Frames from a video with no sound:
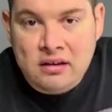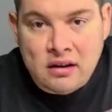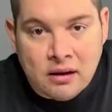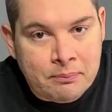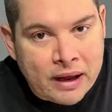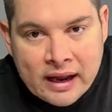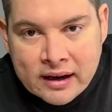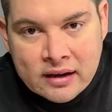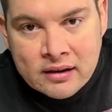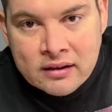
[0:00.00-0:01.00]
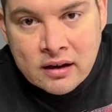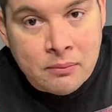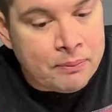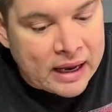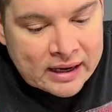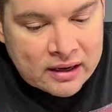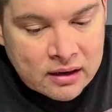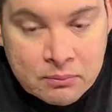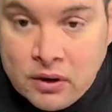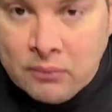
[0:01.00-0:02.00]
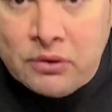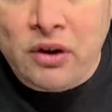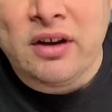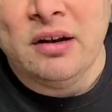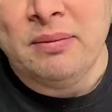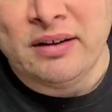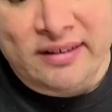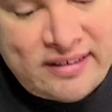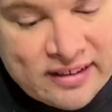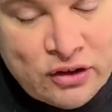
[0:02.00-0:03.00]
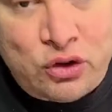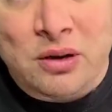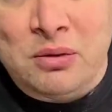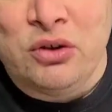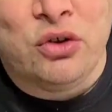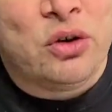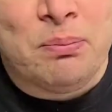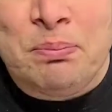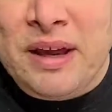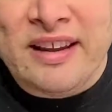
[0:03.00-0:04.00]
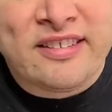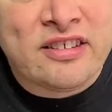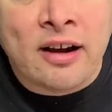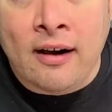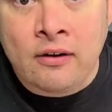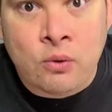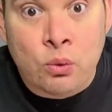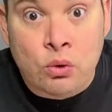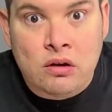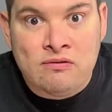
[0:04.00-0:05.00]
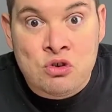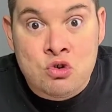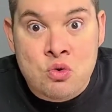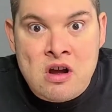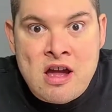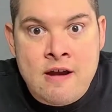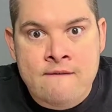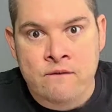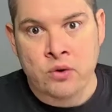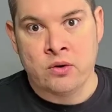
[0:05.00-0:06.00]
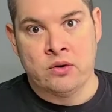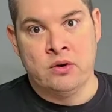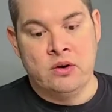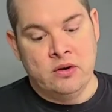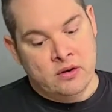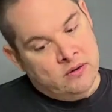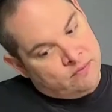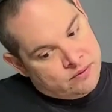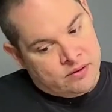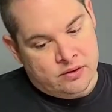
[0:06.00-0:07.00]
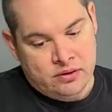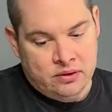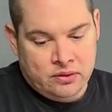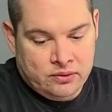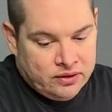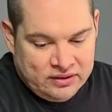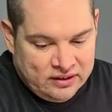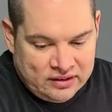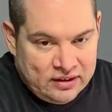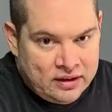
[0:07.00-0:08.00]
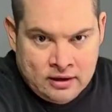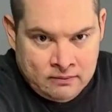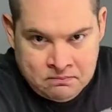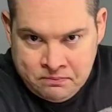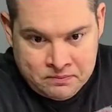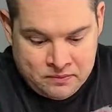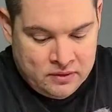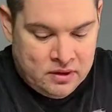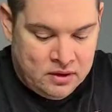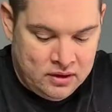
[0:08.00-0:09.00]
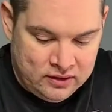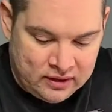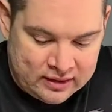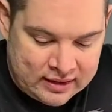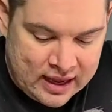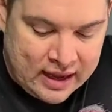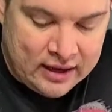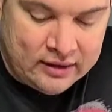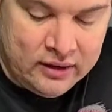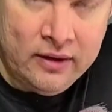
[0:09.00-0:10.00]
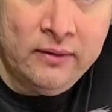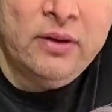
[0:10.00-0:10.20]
I'm back. I'm back and I'm, I'm talking about this is a tribute to the best taco review ever. You know, this isn't it. It's like that uh,